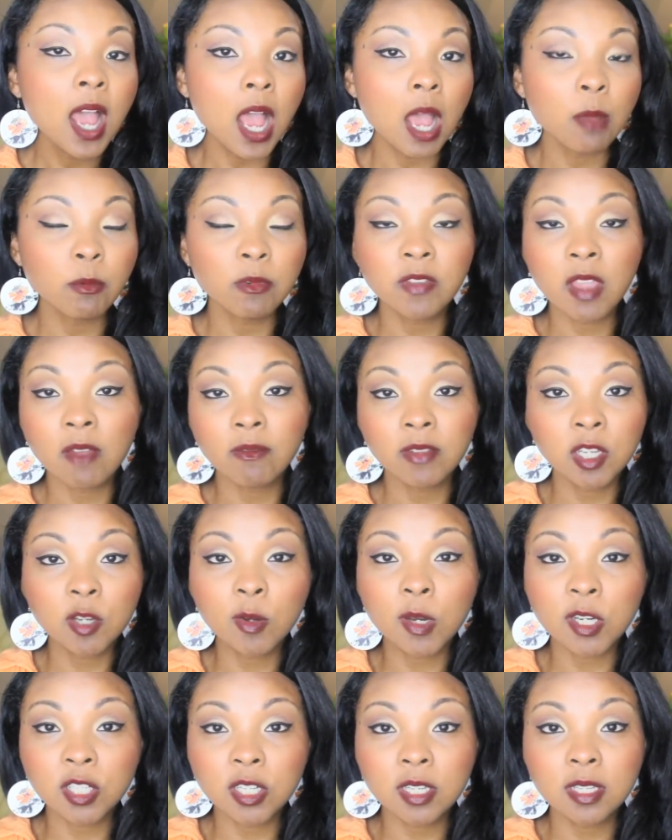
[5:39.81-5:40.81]
Um, if you have any
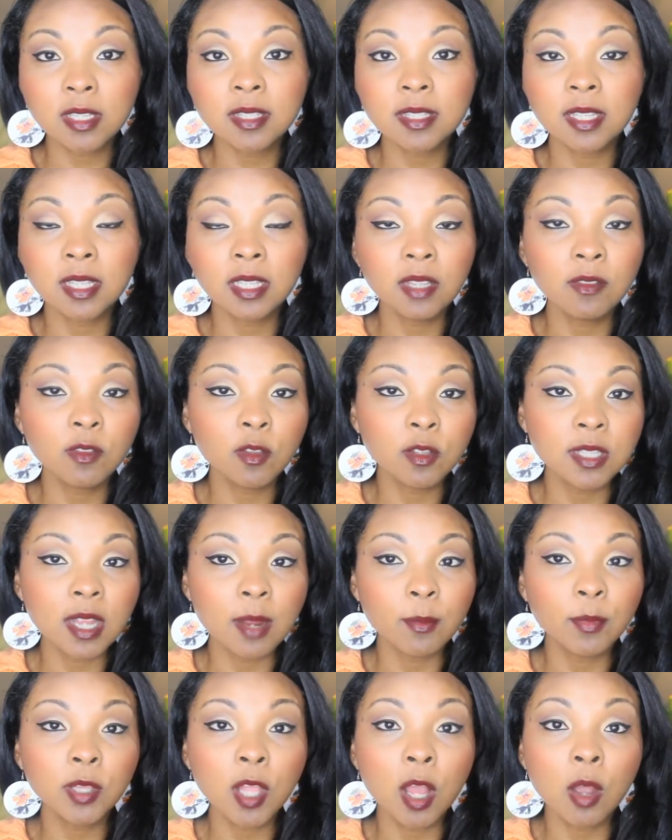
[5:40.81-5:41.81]
questions, then leave those
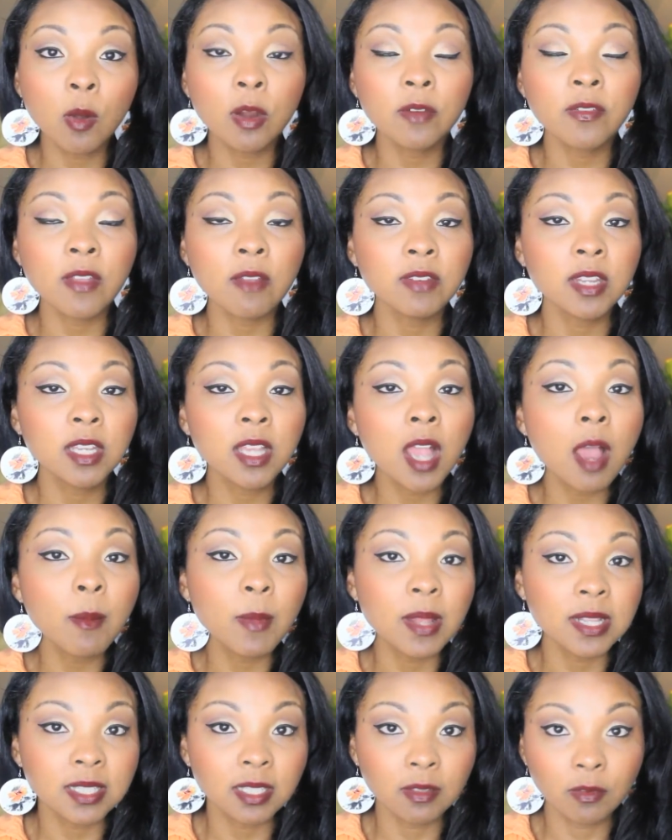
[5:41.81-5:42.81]
down below, or if you have any
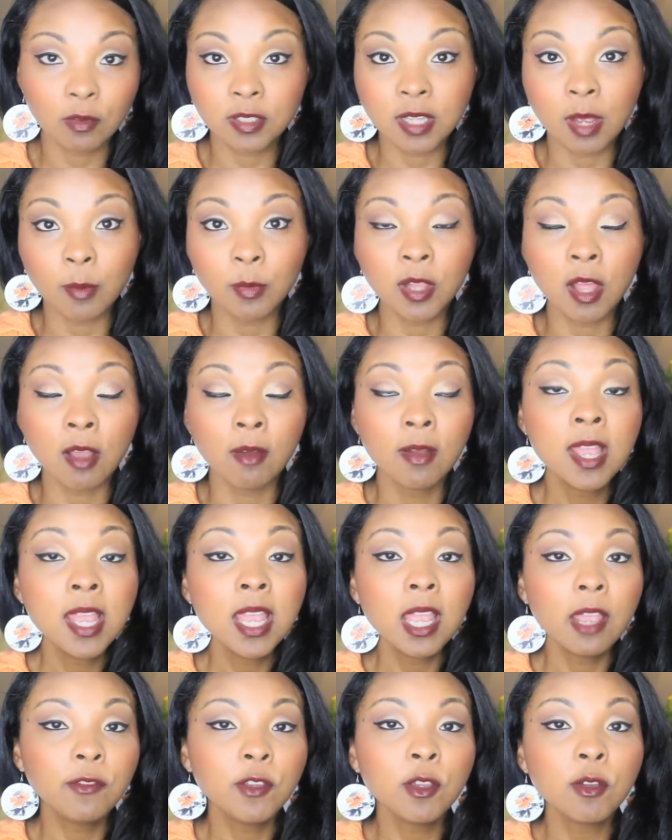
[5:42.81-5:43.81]
comments, leave those down below.
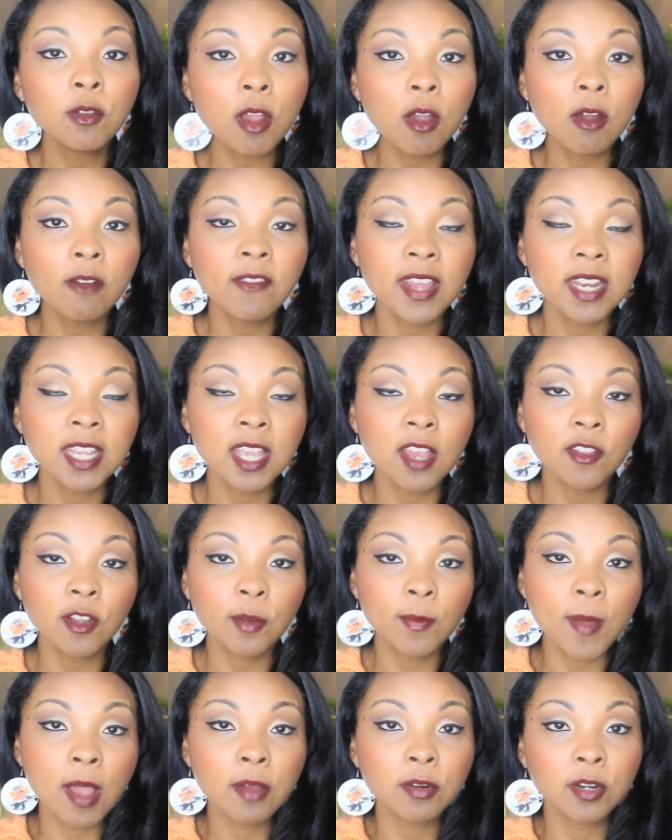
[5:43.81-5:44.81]
If you know of any
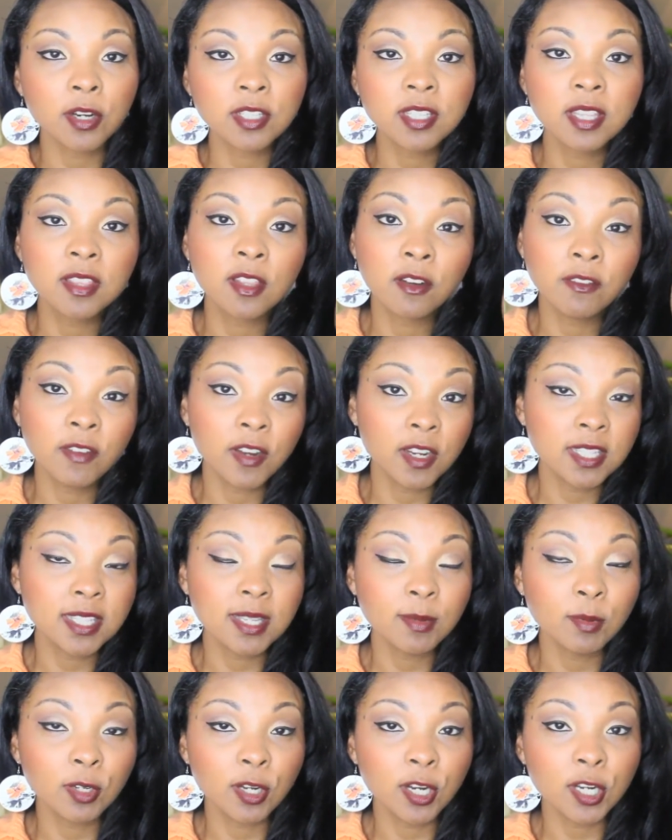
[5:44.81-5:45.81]
other powders that are very
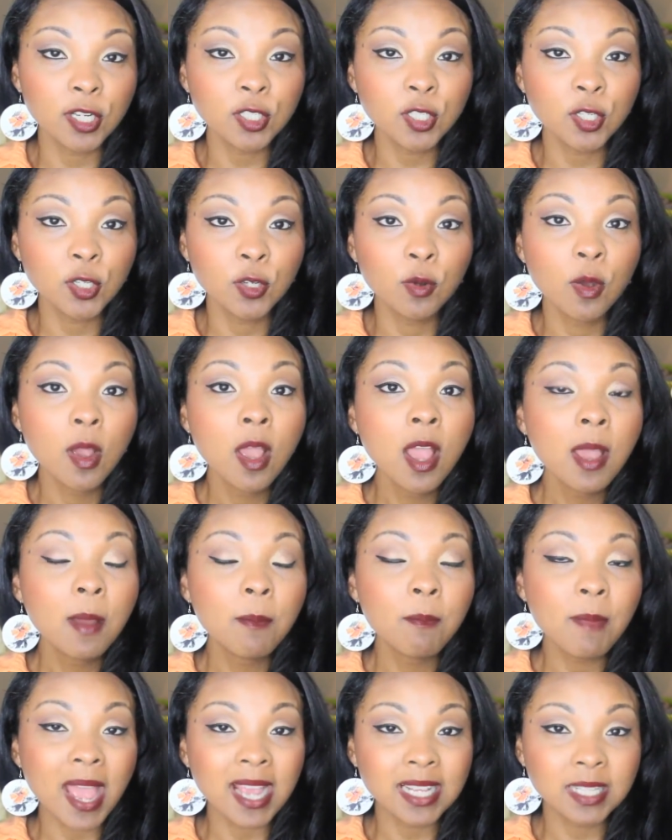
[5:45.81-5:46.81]
similar to
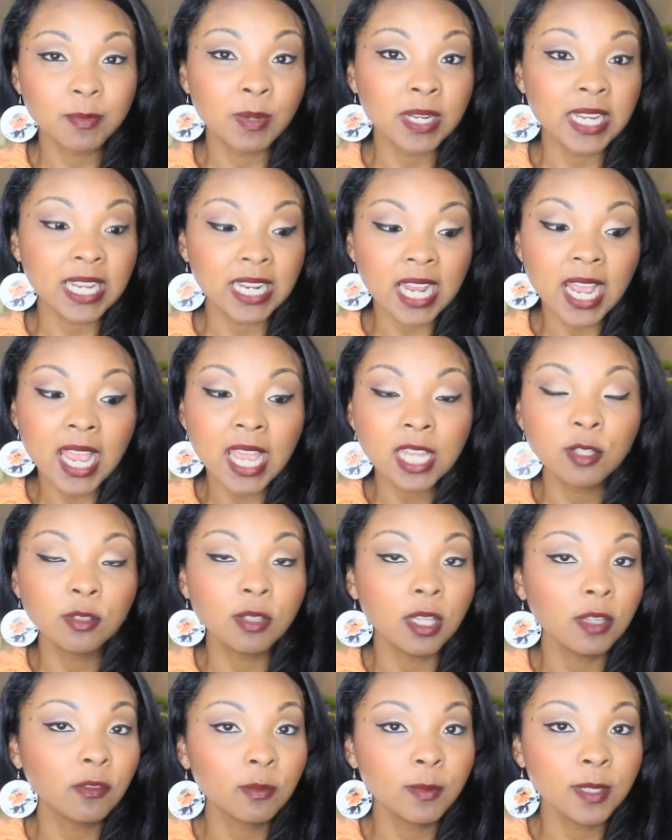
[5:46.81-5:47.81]
Max Banana and
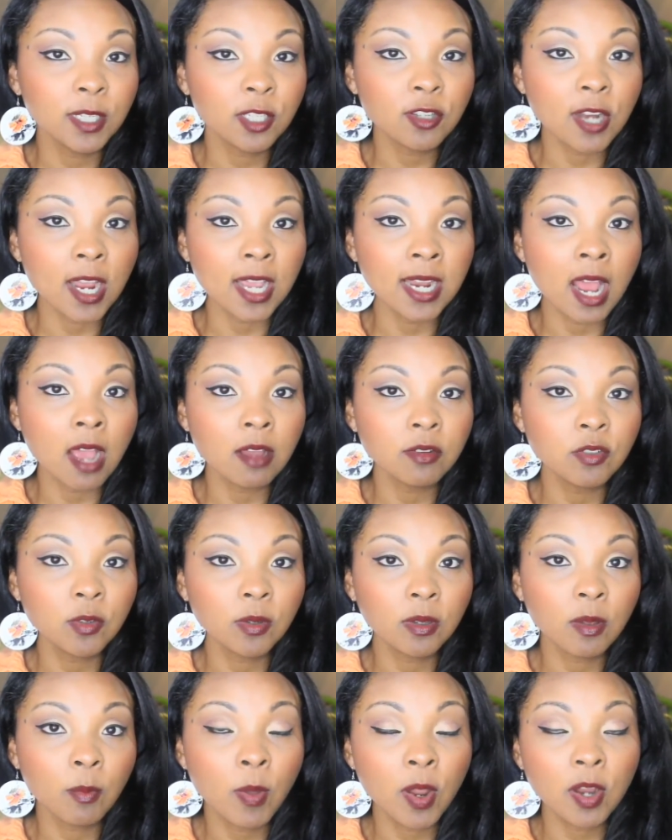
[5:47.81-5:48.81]
you'd like for me to try it out and
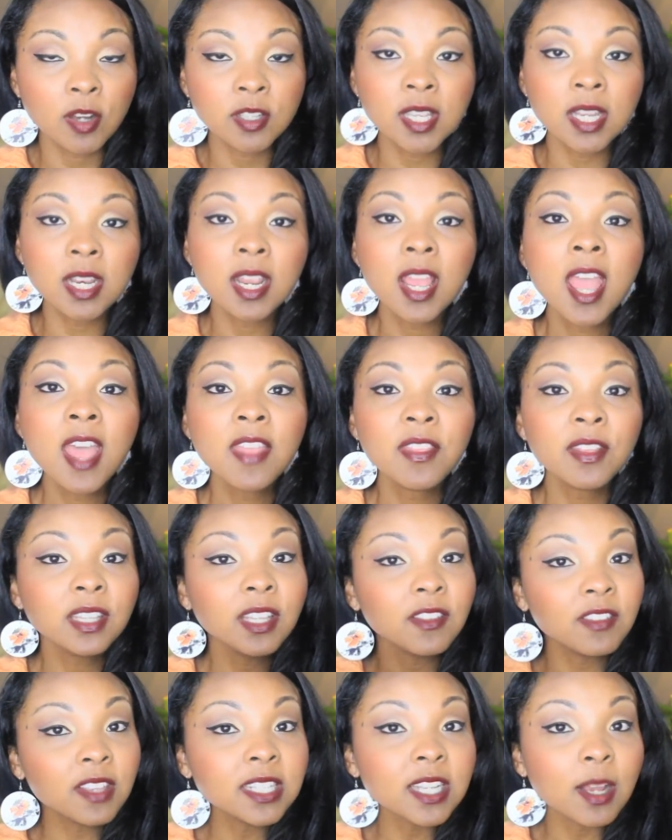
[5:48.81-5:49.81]
do a comparison, then
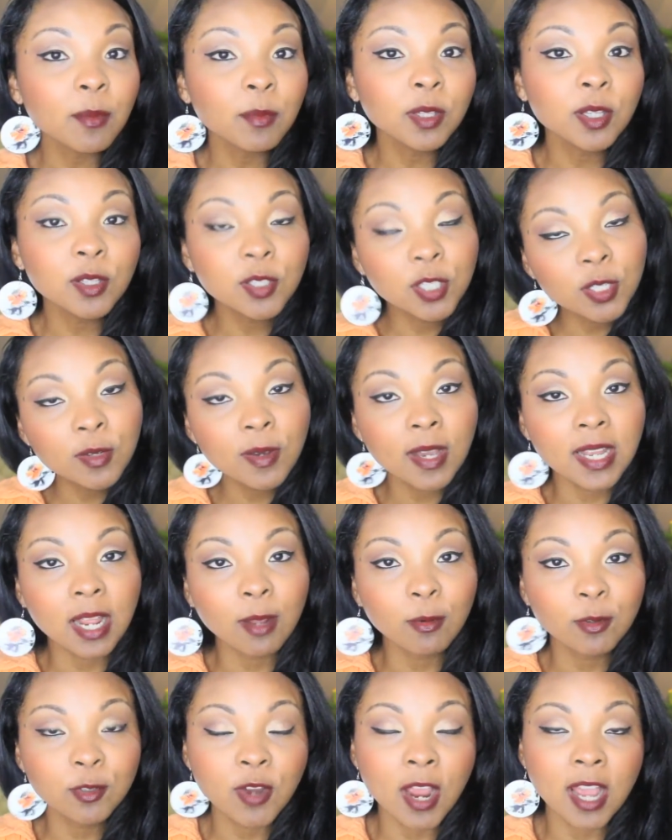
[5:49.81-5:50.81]
leave that down below too, and
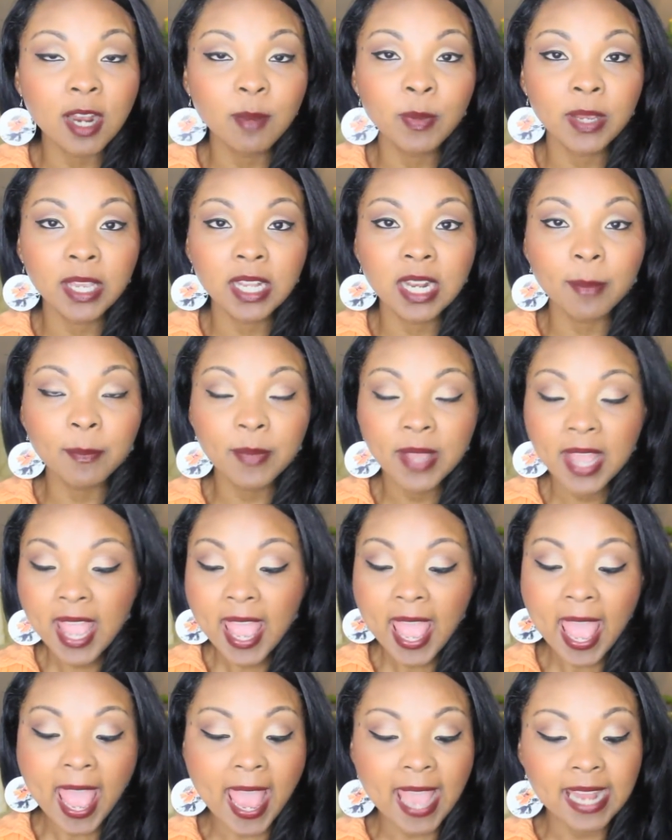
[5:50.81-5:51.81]
I will try to pick it up
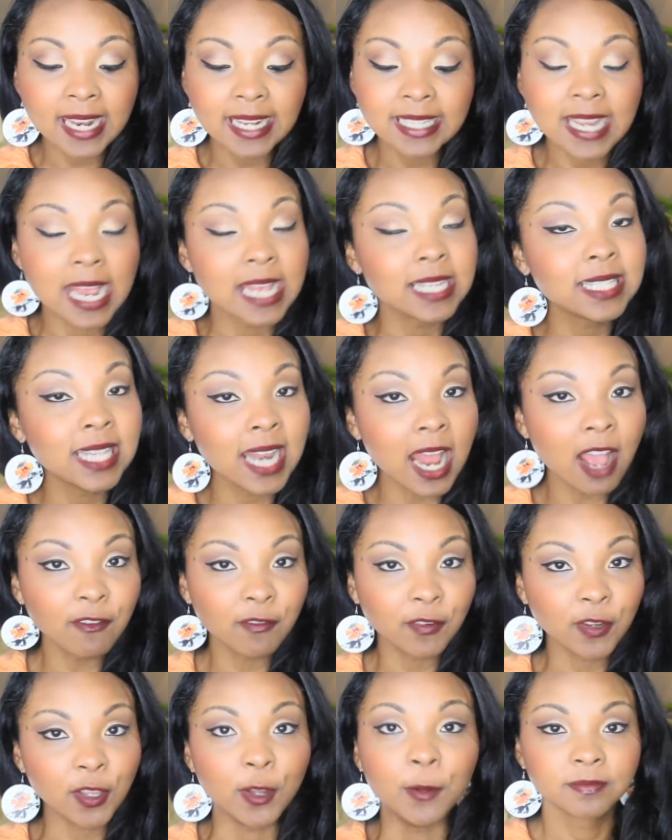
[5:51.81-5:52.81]
and test it
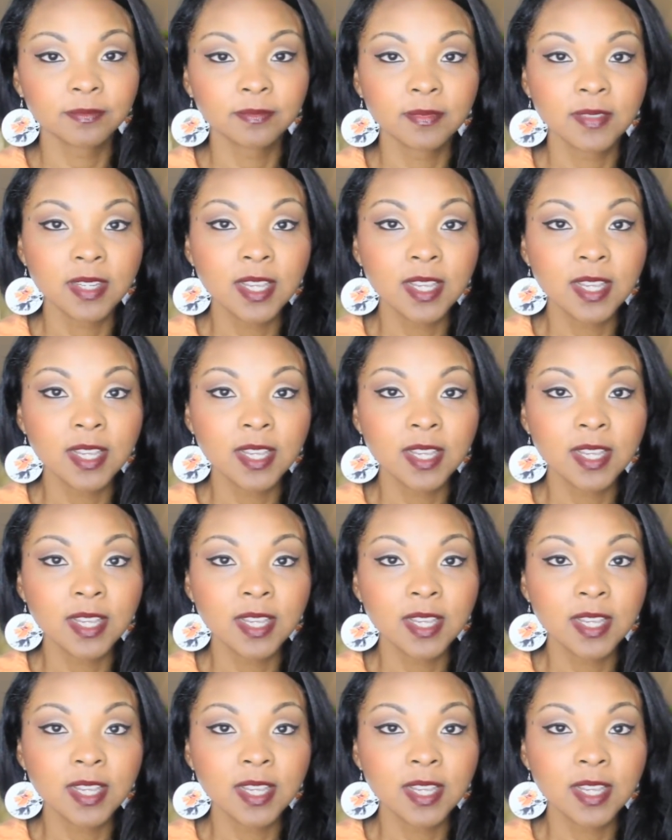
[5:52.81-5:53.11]
out for you.